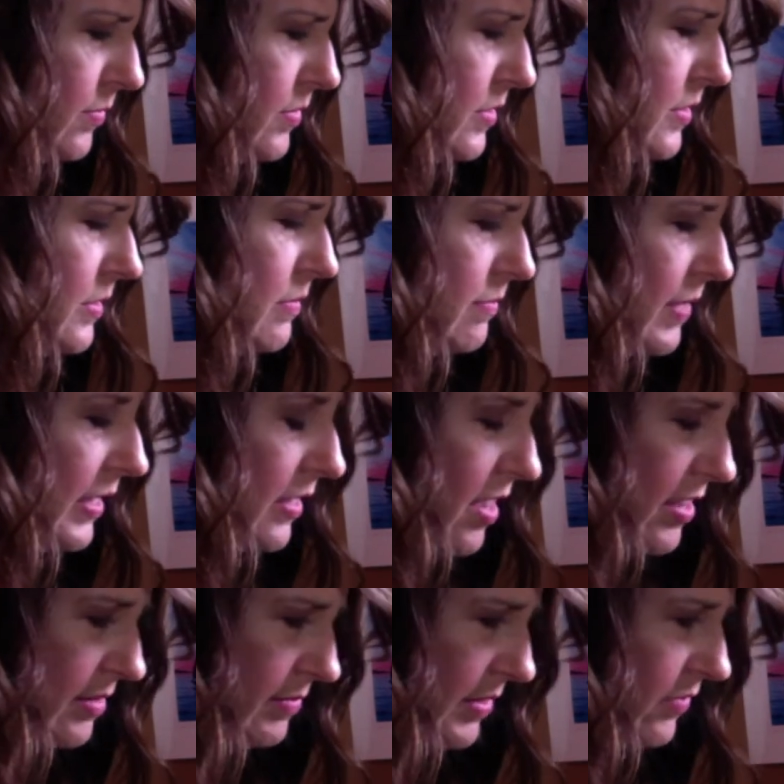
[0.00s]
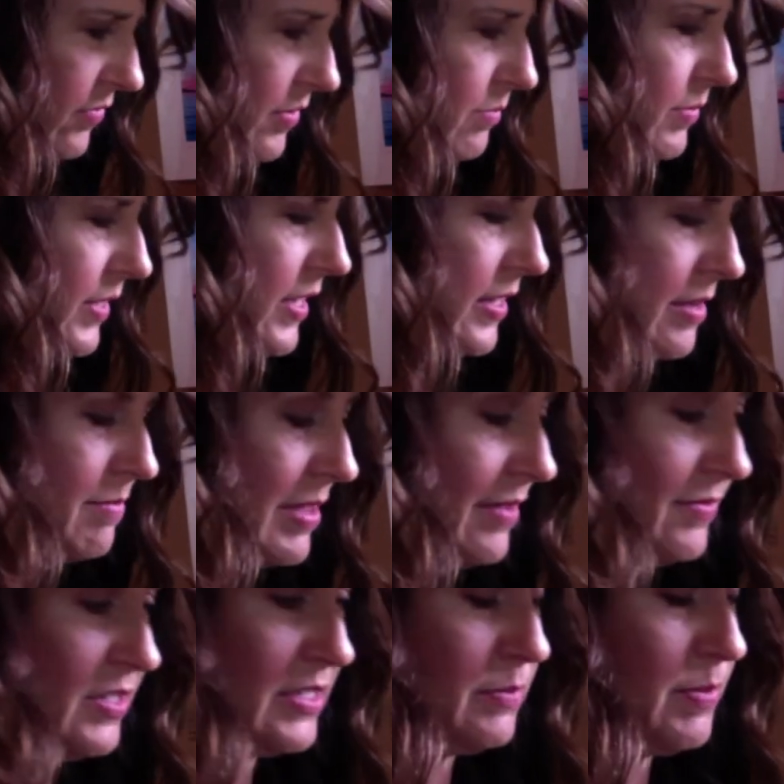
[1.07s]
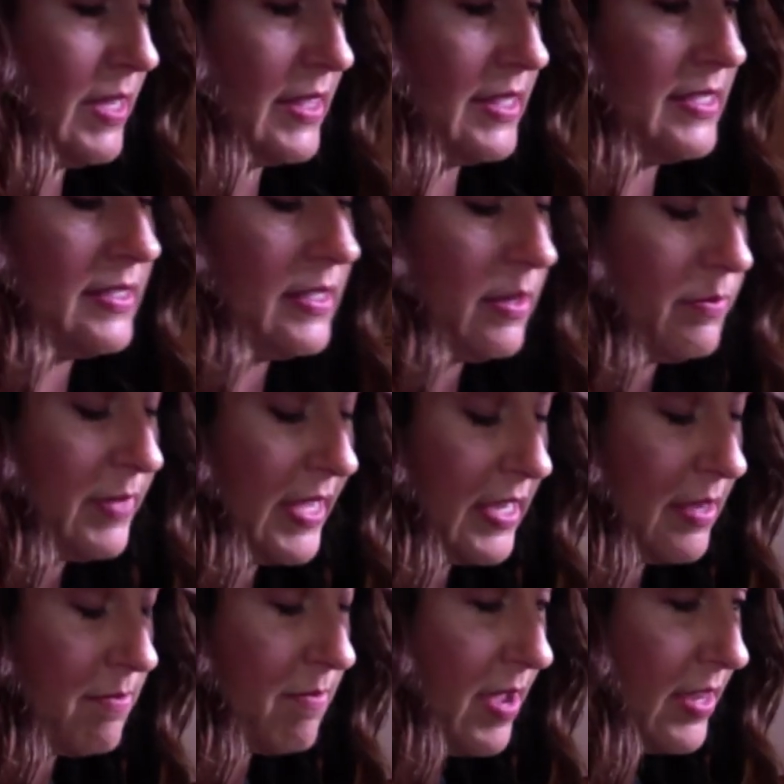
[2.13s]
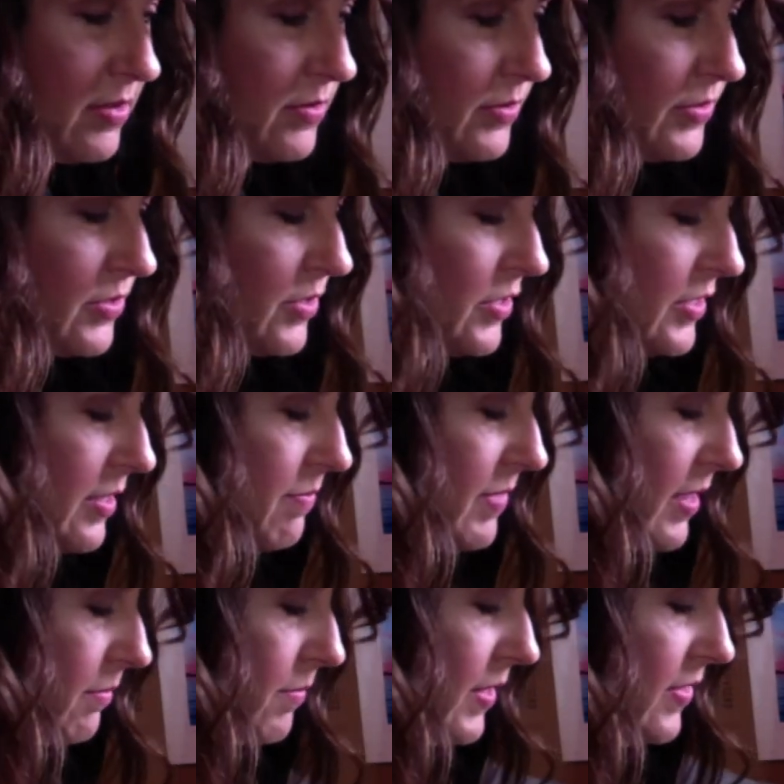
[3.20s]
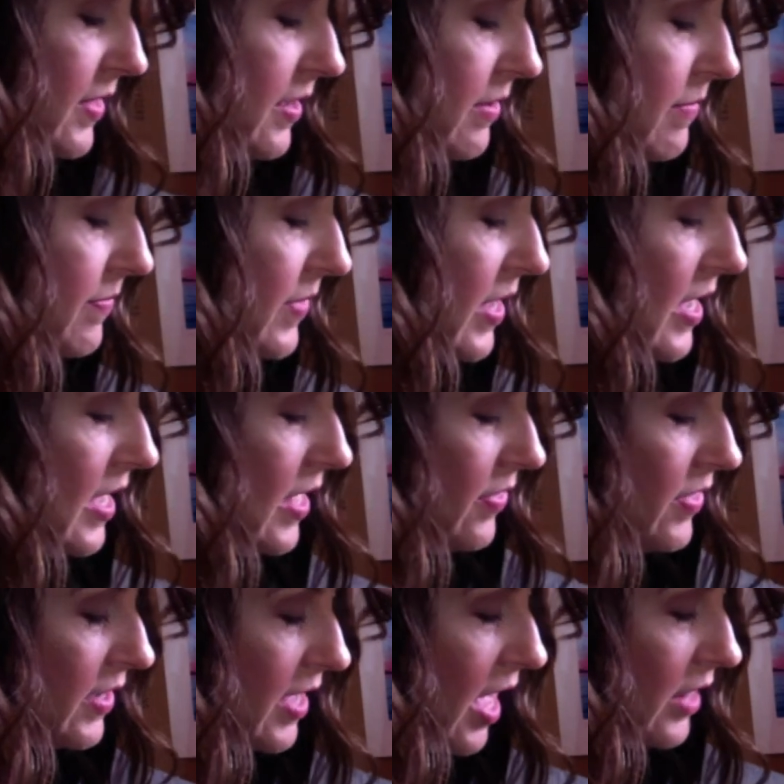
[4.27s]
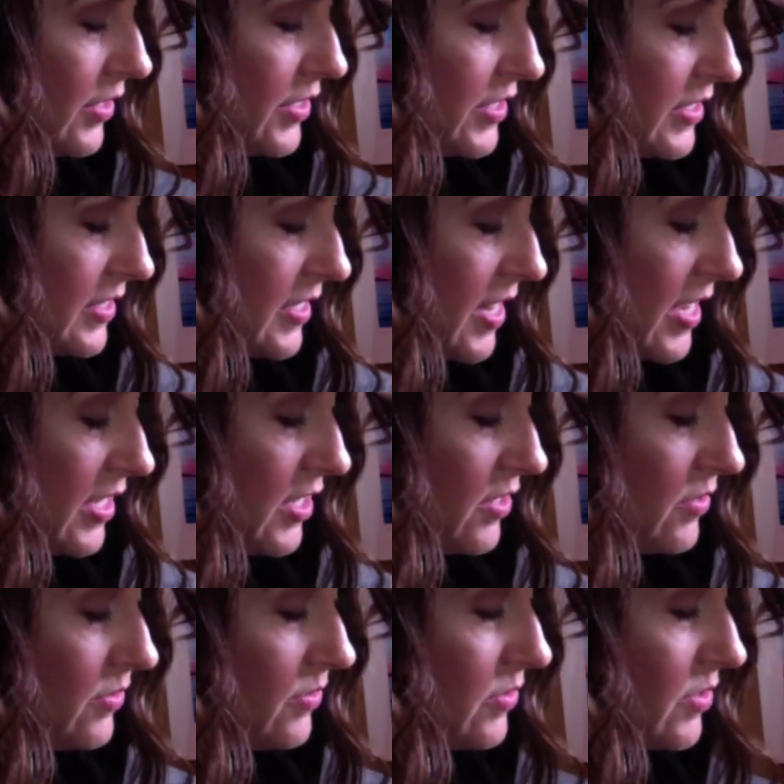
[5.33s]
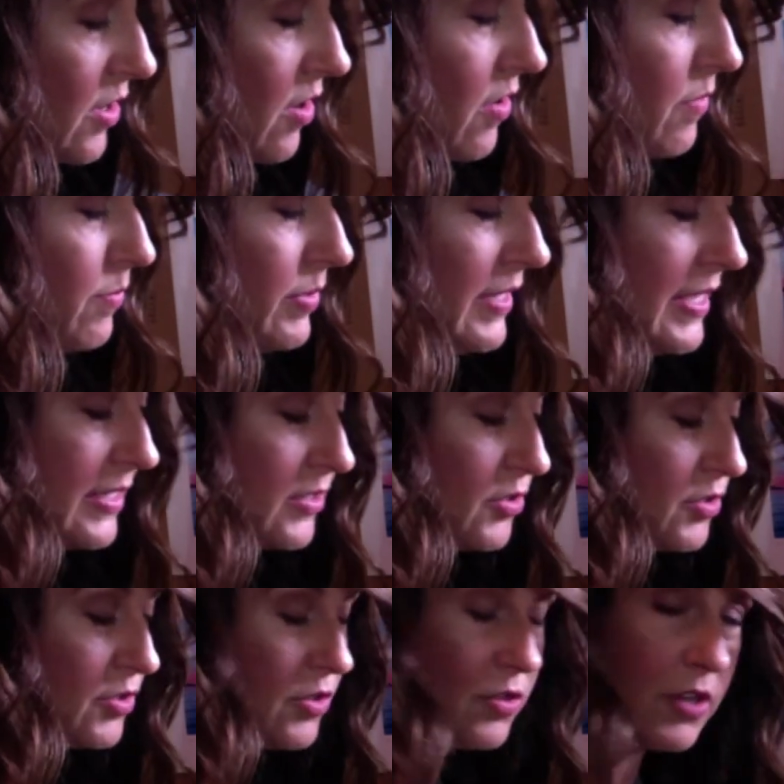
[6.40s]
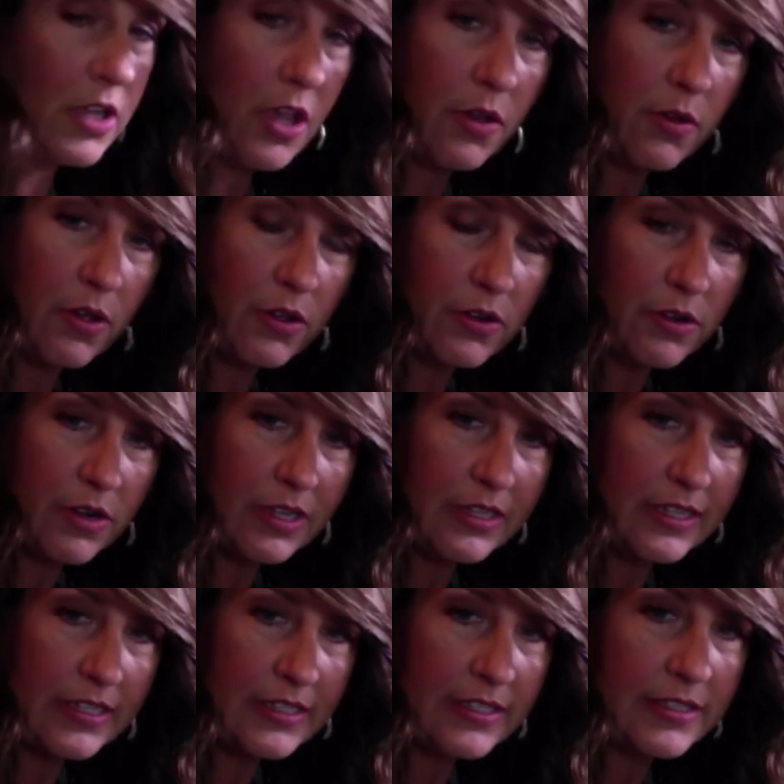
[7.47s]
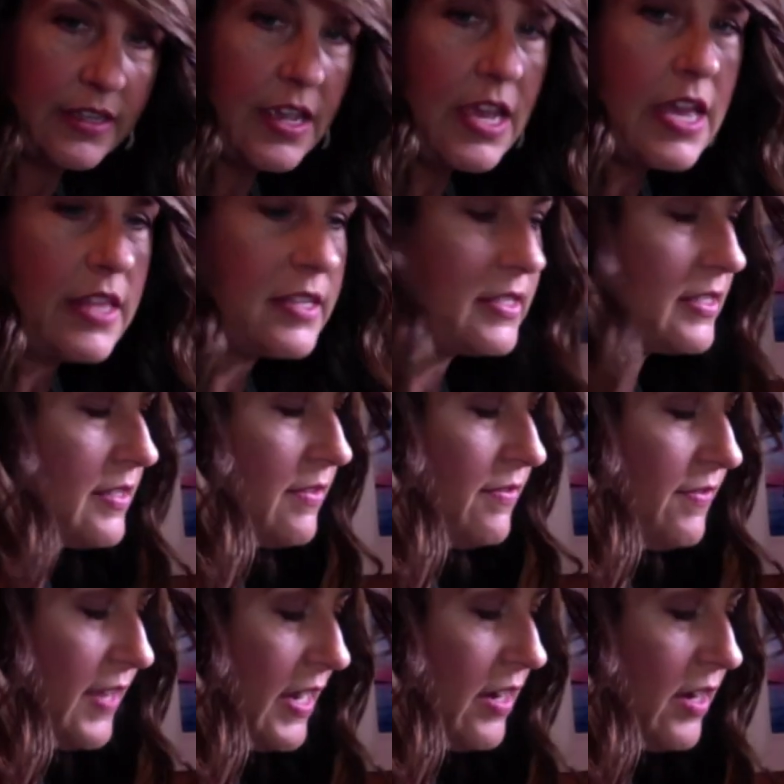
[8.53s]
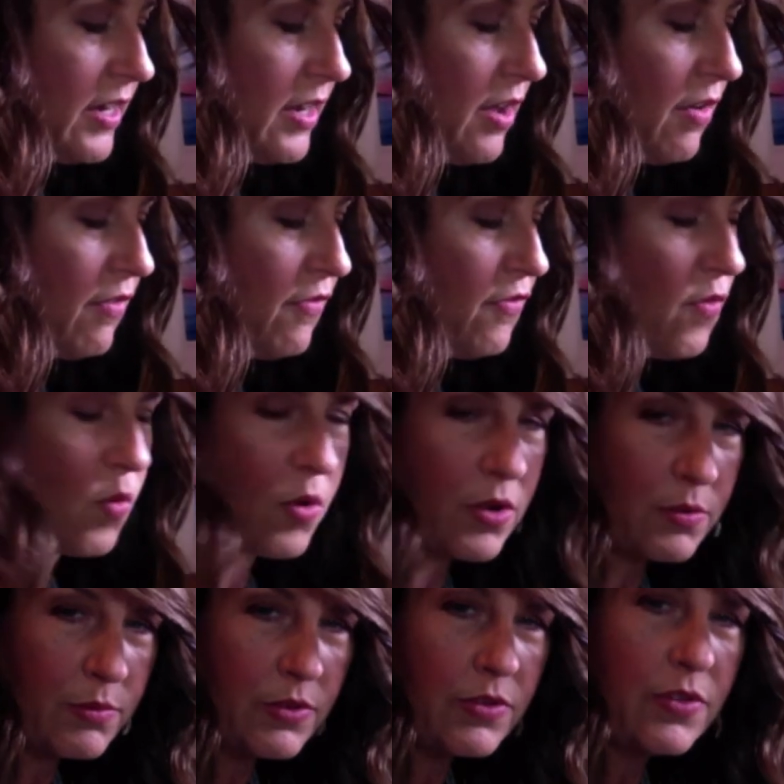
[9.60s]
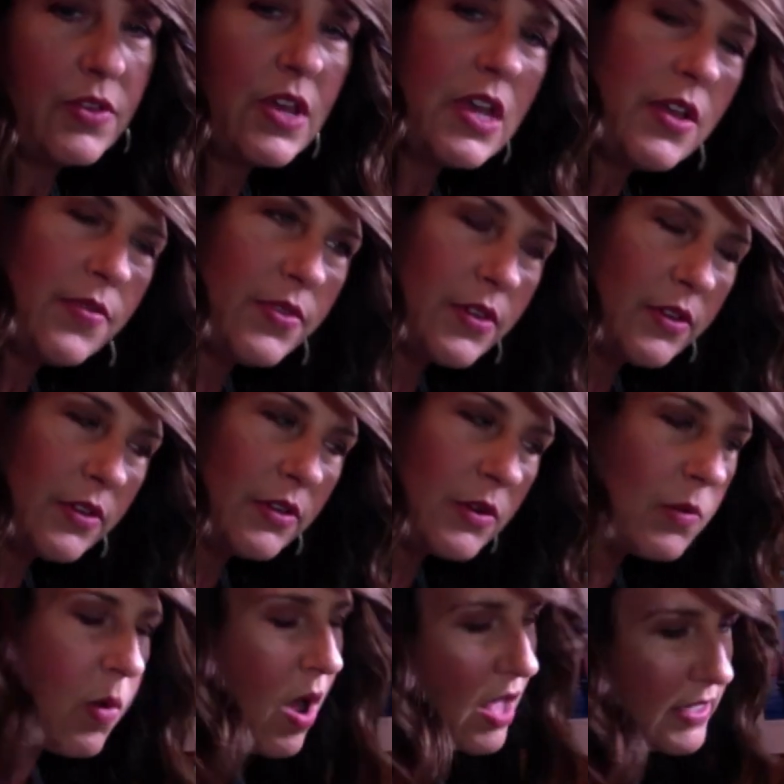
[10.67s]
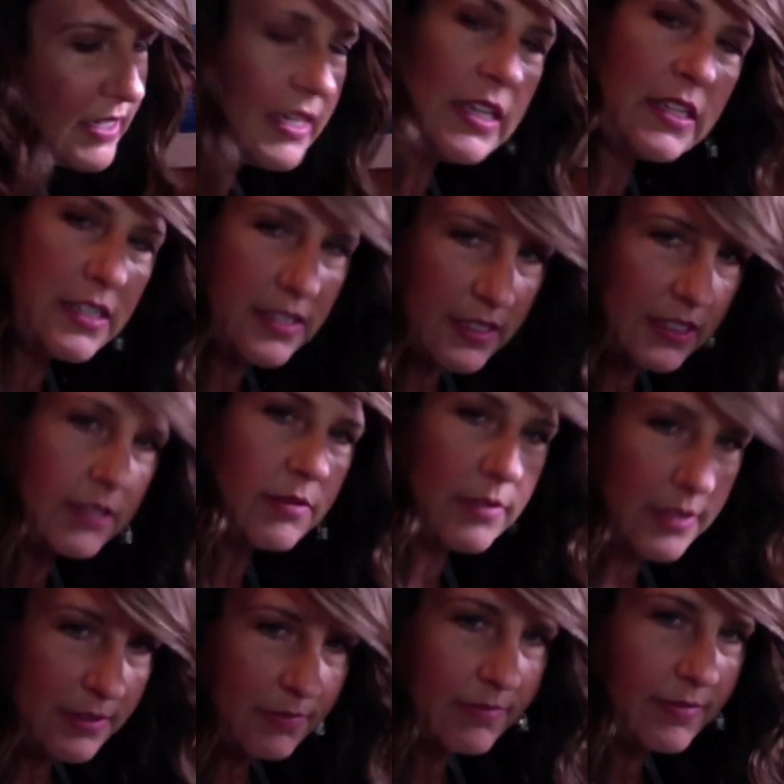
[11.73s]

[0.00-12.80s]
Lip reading: one may not have been from Blick. I may have just picked this up like at Michael's or something, but the colors that I used are Blick Studio acrylics. This is a very affordable. The quality is